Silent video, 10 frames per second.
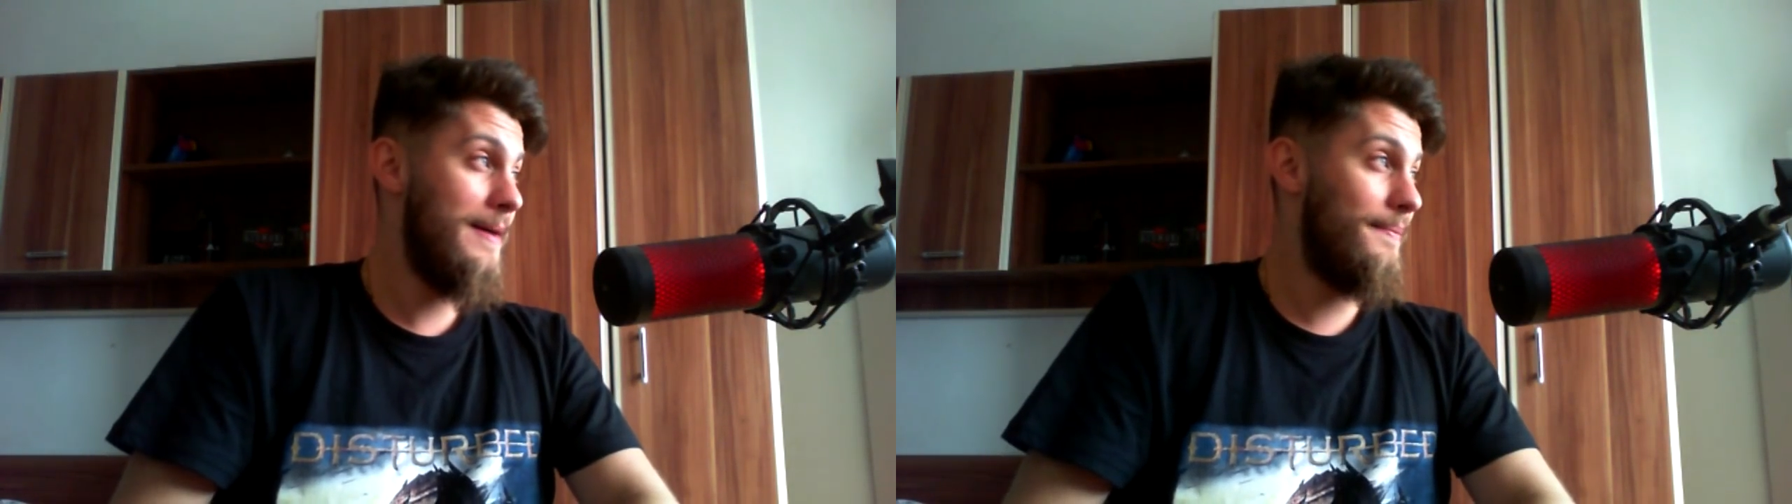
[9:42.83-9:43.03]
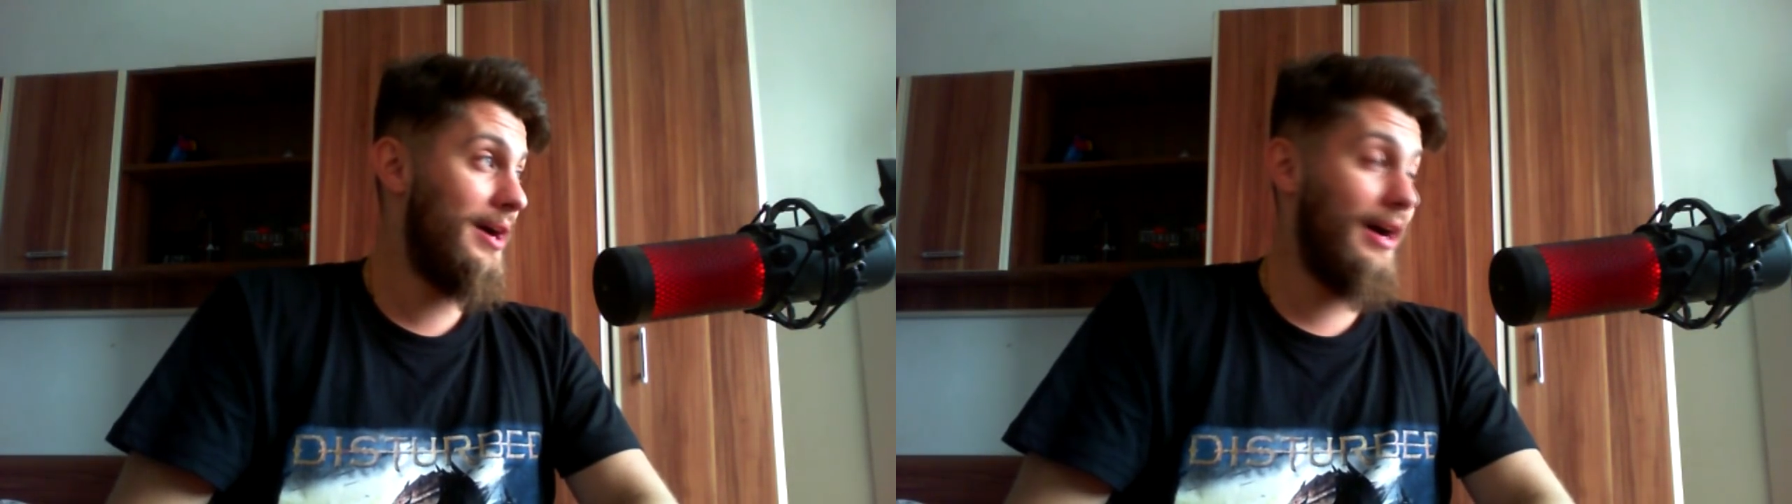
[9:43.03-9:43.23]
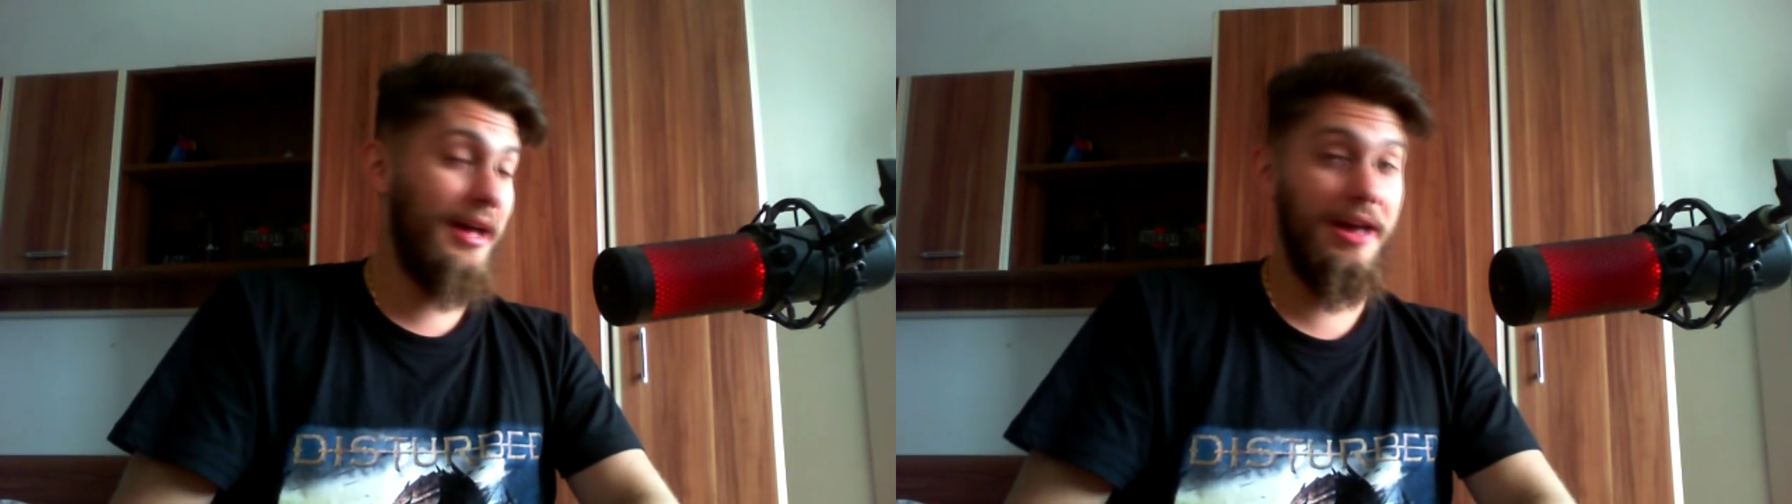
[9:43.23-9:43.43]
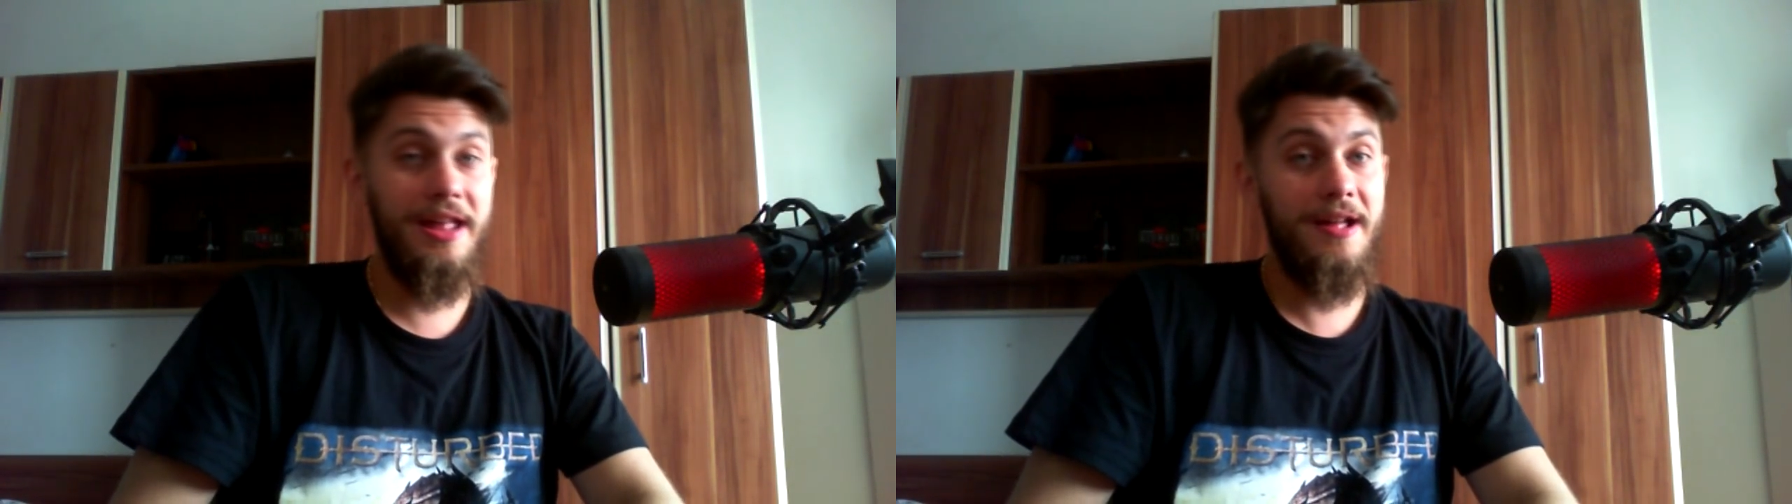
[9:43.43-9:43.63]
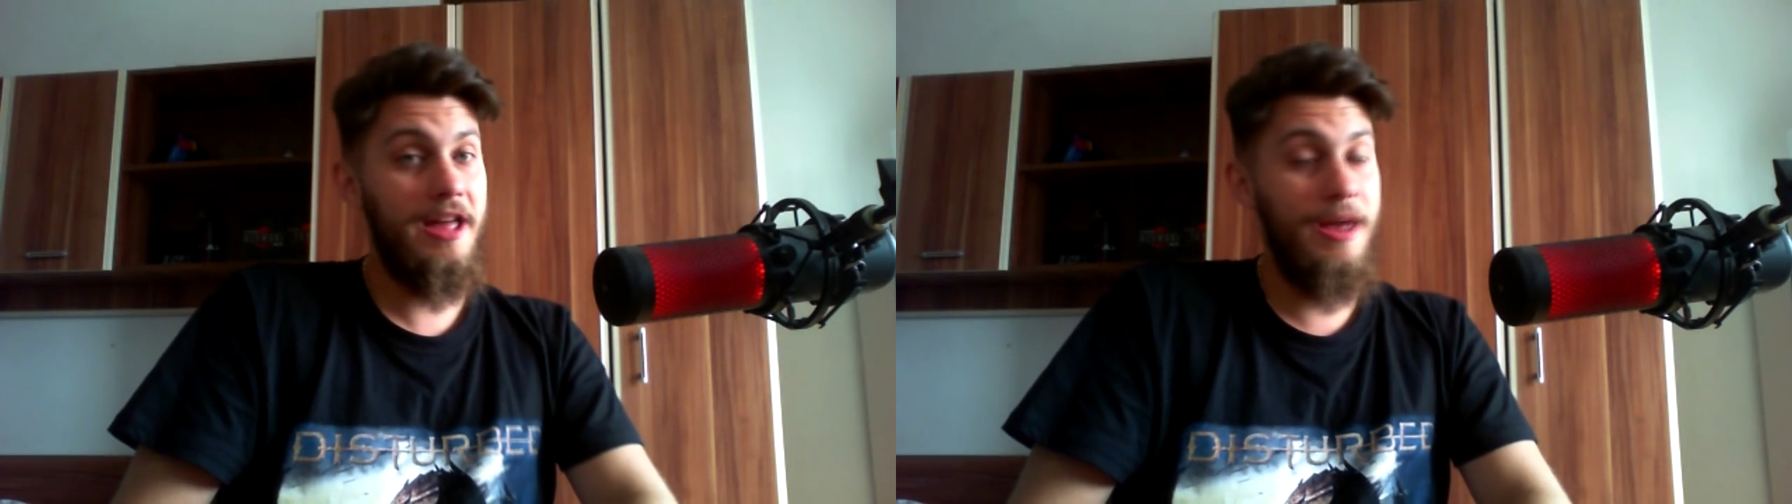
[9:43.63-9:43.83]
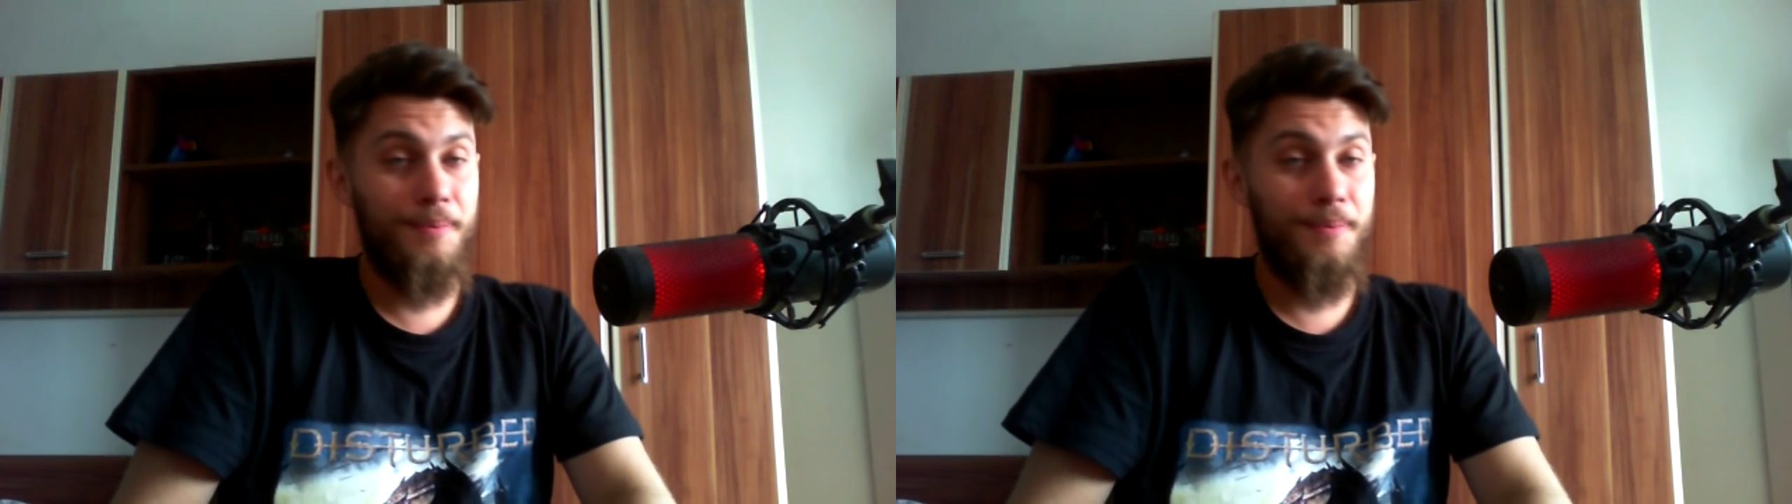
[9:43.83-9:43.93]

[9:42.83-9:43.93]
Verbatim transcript: But hey, he